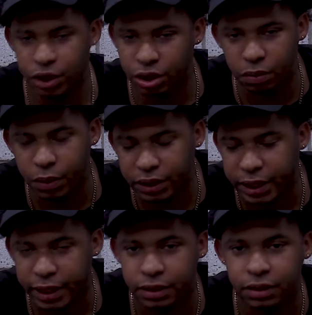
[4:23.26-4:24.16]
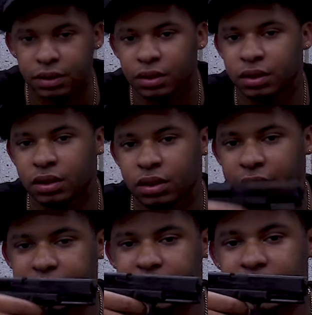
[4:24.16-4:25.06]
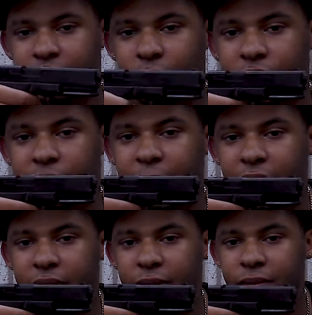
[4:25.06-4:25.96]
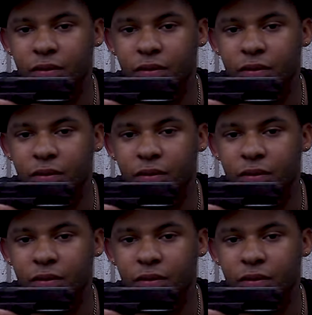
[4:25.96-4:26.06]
You don't want that. It stays in one spot